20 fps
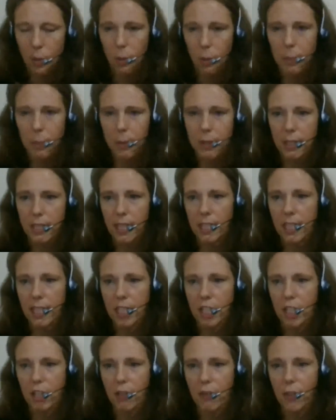What
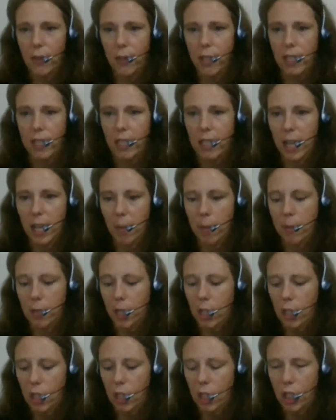percentage of your income
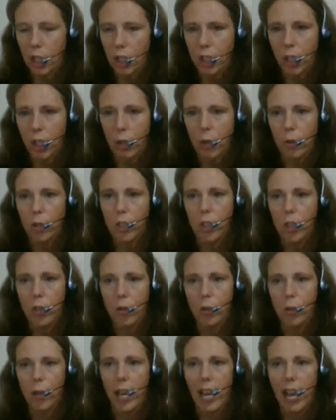should go
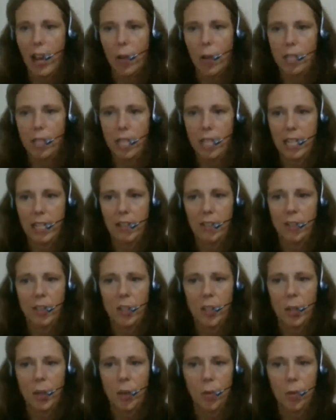to housing,
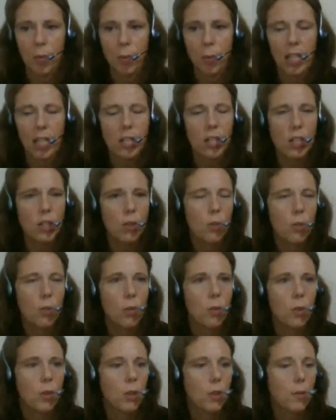rent,
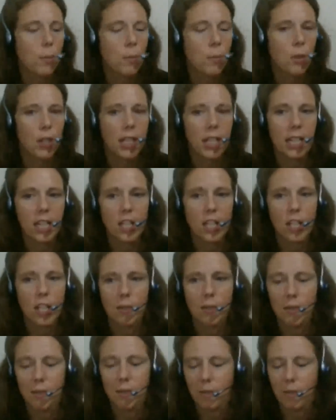or mortgage?